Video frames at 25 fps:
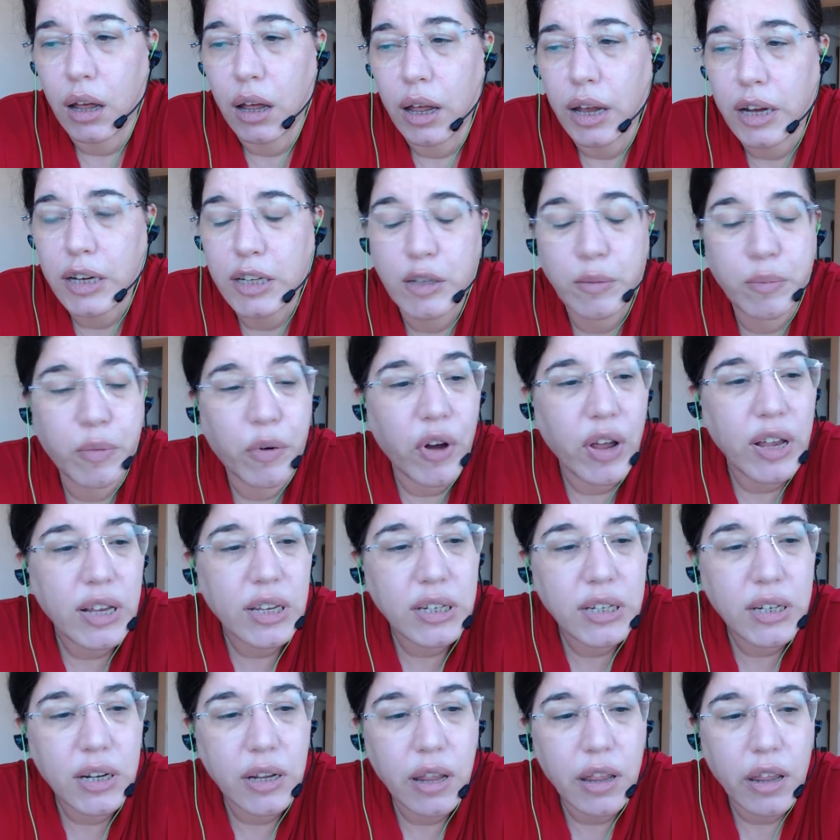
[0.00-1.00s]
expressed
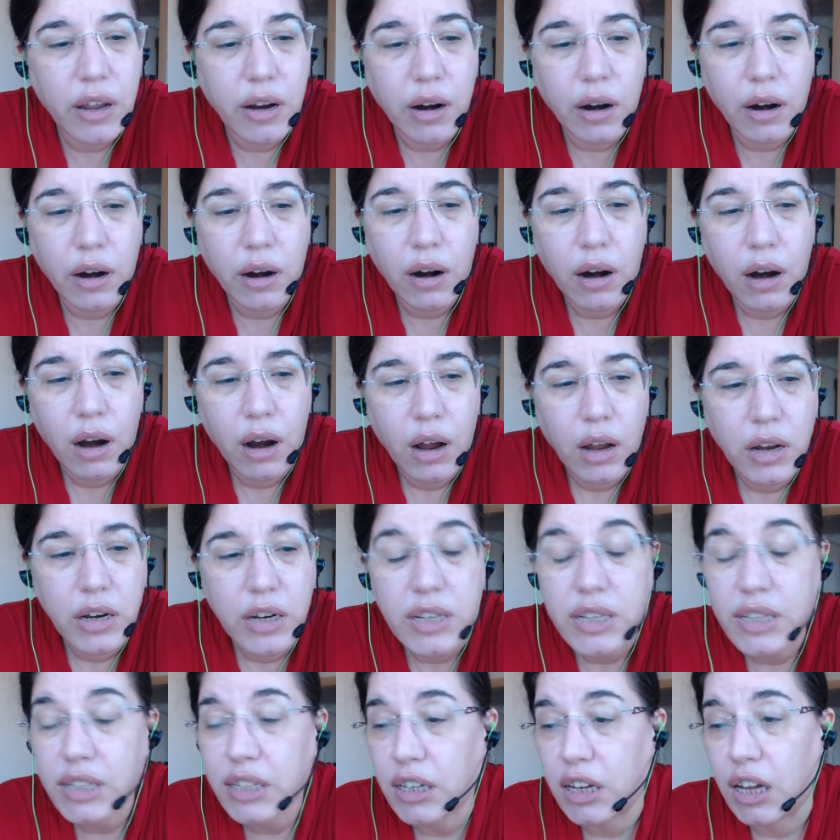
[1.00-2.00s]
their
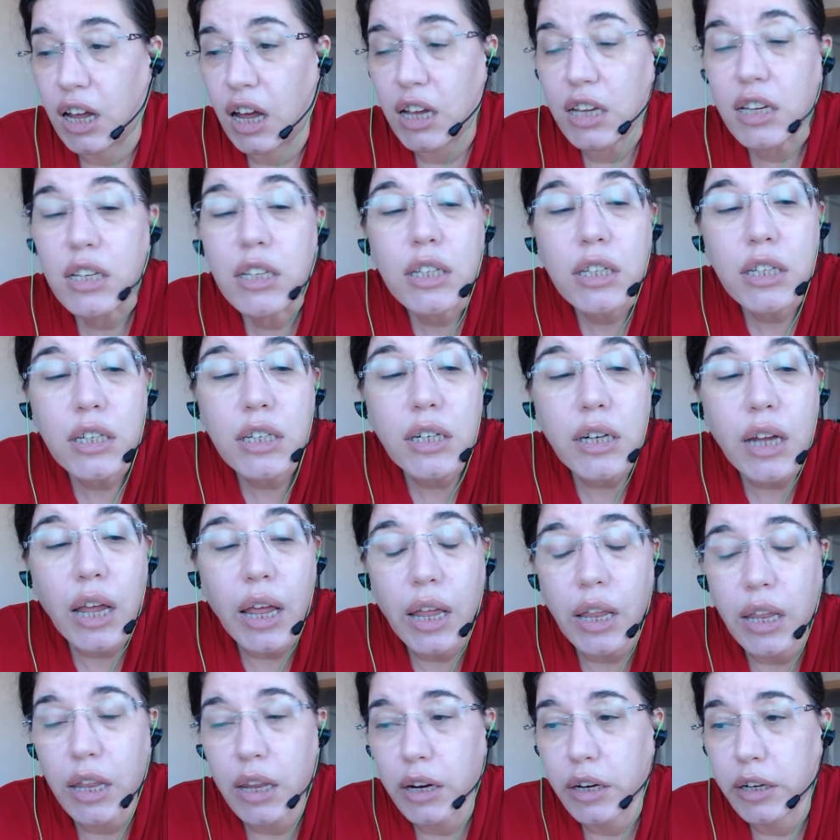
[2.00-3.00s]
disgust
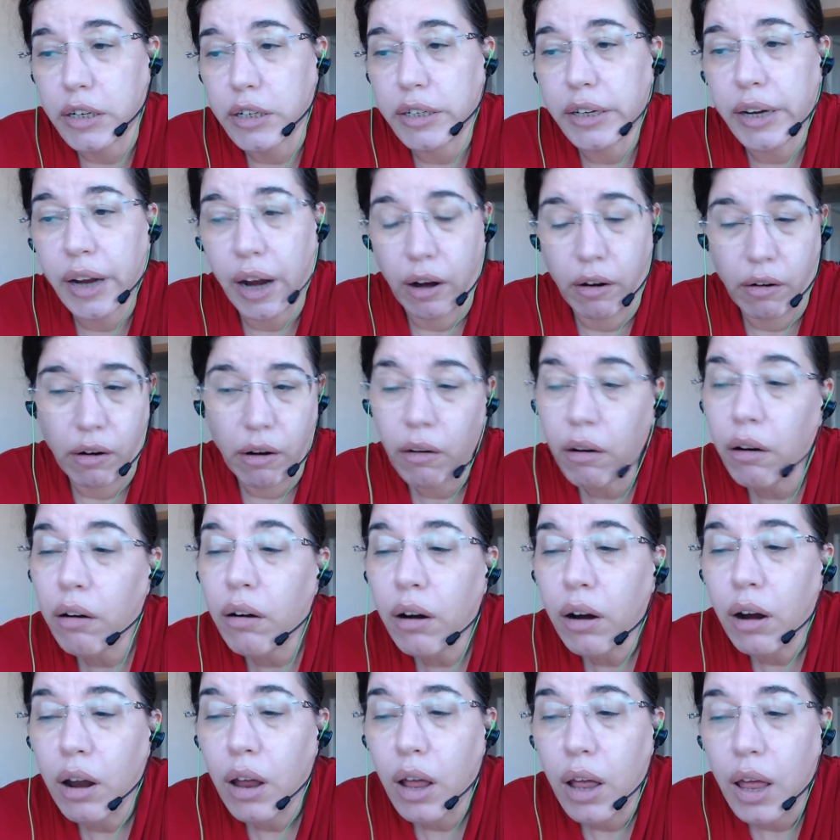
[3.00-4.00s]
and their terror
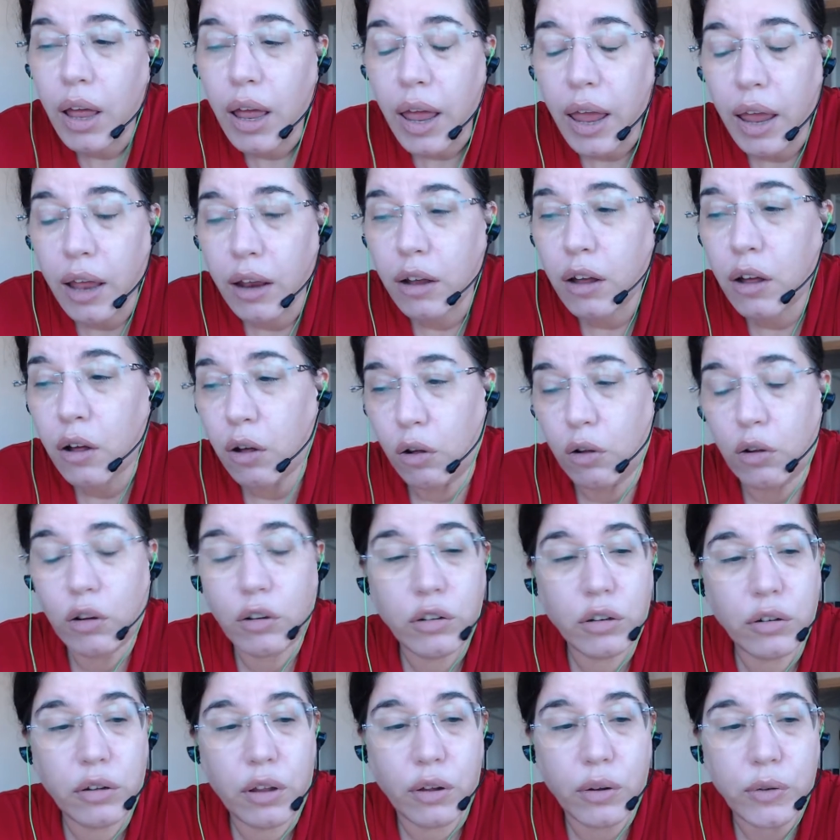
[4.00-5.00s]
and
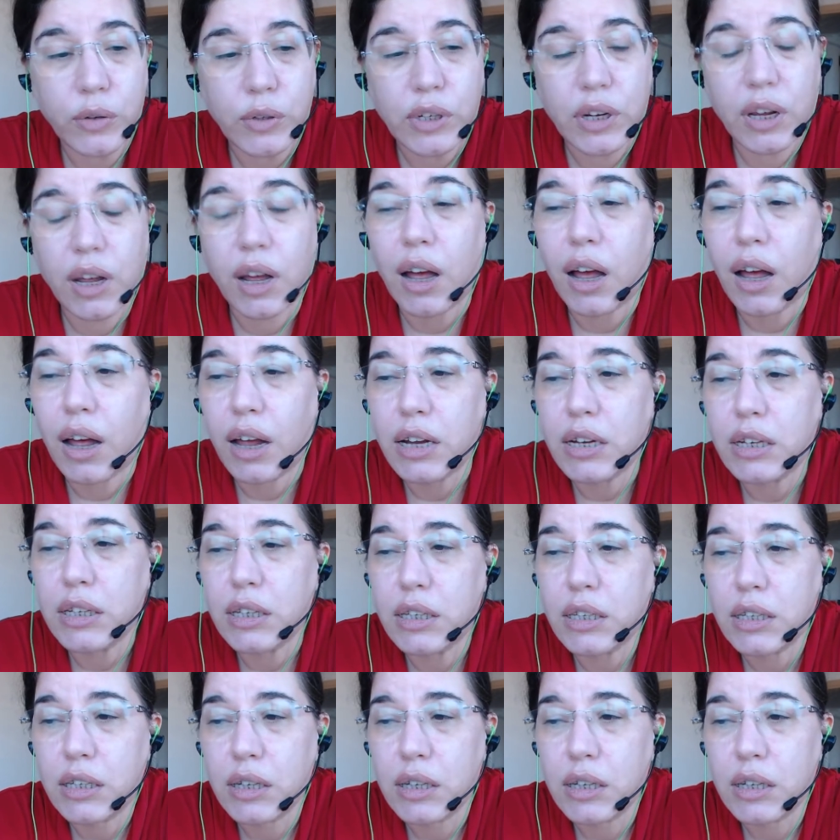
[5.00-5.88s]
called those guys